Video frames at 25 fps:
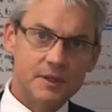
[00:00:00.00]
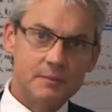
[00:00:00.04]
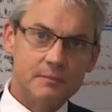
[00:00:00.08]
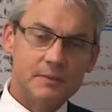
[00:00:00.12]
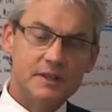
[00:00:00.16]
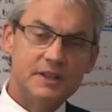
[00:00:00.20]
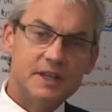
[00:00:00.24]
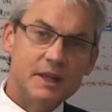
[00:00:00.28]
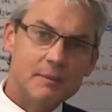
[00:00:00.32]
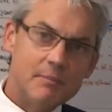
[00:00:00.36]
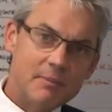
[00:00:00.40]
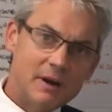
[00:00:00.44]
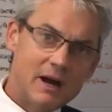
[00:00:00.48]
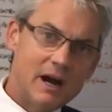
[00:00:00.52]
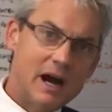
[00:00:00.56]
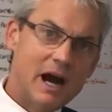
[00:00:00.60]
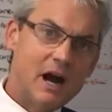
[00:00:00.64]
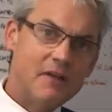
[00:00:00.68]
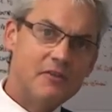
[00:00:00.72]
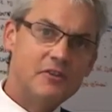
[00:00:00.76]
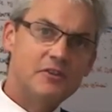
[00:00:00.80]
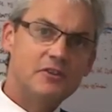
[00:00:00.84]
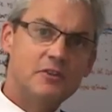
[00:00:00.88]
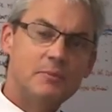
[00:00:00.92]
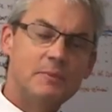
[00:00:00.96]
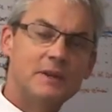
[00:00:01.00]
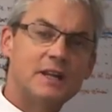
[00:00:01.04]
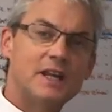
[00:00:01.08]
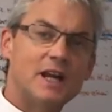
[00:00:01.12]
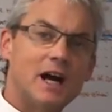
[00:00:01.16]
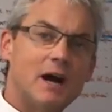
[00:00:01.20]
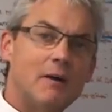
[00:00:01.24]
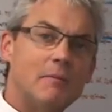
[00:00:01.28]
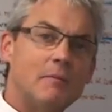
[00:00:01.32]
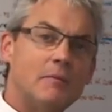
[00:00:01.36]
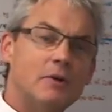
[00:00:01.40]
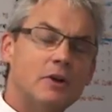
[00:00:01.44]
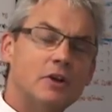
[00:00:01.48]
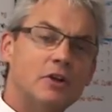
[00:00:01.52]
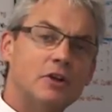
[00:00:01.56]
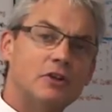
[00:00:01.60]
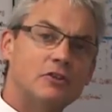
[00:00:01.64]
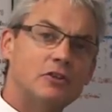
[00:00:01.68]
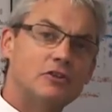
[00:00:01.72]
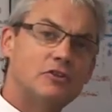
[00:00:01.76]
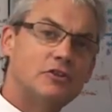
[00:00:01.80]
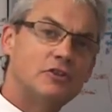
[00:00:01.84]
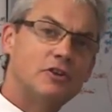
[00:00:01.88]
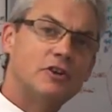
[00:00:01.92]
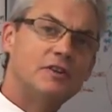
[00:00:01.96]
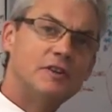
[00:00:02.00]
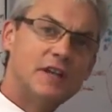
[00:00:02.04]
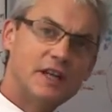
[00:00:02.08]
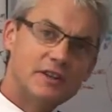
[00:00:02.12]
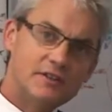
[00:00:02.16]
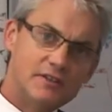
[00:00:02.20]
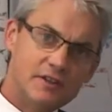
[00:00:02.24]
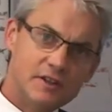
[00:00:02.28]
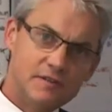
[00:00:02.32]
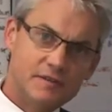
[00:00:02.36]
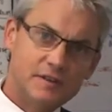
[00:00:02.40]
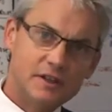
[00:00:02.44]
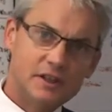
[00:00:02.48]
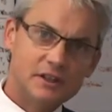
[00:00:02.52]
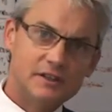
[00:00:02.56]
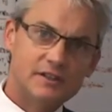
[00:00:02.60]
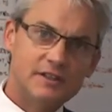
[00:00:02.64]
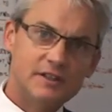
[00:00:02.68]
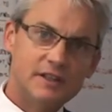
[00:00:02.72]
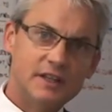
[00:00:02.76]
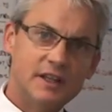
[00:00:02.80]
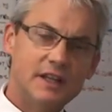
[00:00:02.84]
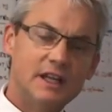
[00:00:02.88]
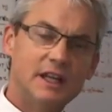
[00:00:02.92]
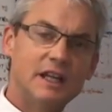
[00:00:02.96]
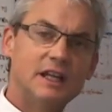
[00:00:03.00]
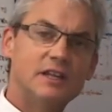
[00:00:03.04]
but their path is to become, to turn that difficulty